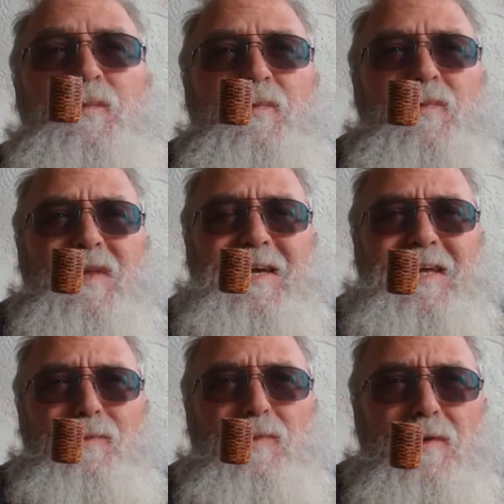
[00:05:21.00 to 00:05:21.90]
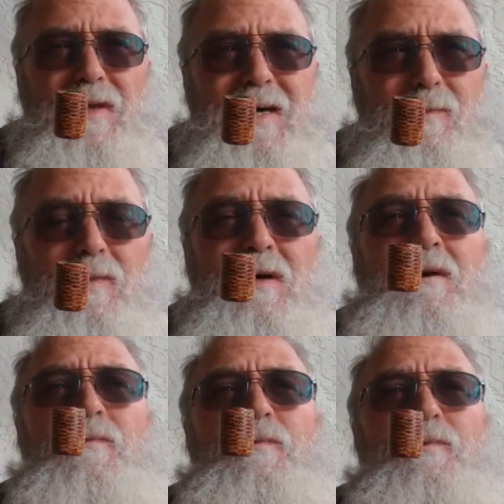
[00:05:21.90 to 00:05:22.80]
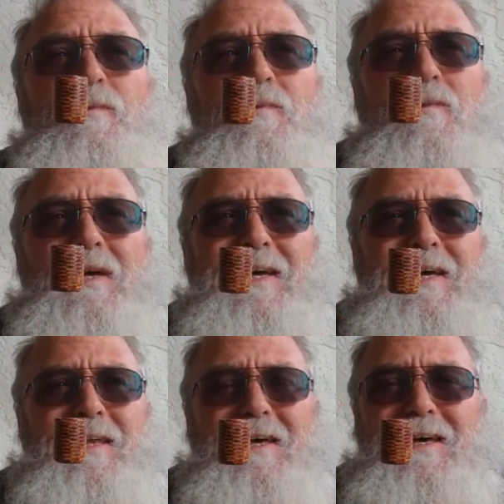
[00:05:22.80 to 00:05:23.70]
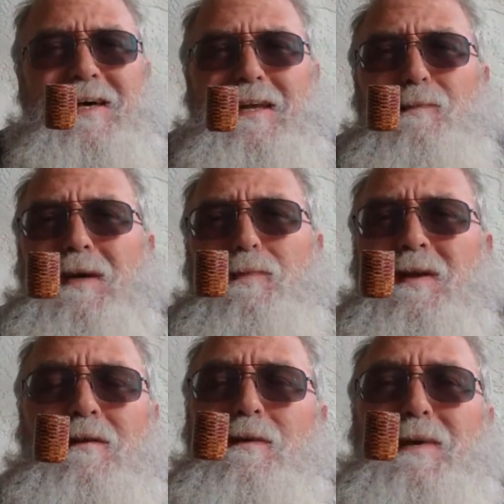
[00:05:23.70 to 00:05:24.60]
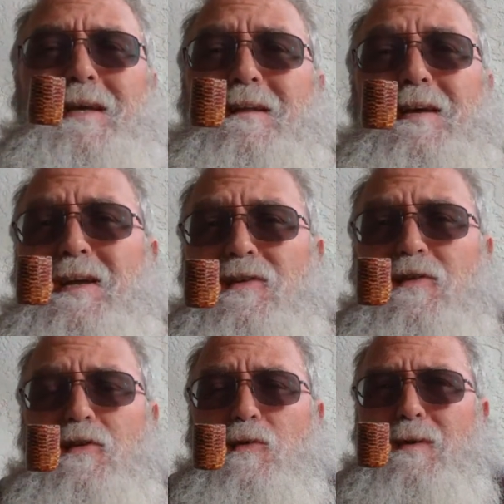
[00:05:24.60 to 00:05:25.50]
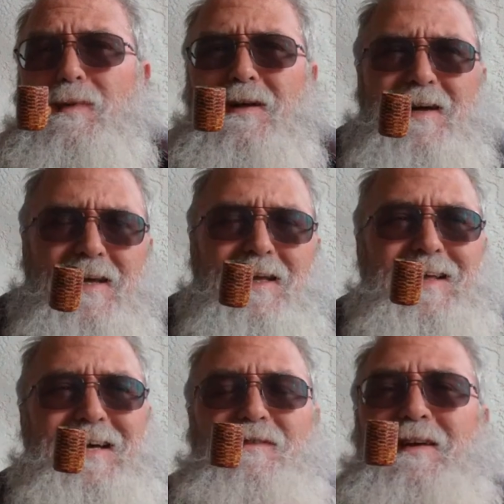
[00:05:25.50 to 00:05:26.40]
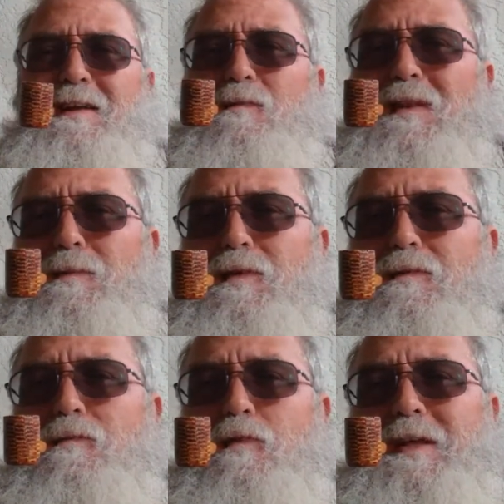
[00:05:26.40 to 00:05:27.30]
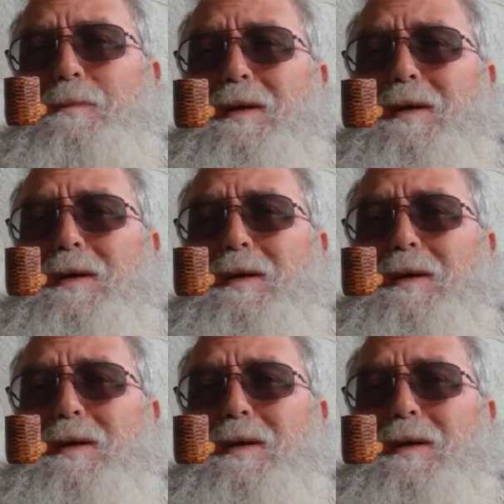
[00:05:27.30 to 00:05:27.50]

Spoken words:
and I pull it up, and I'm not particularly paying attention to it, but I'll kind of glance at it while I'm reading my book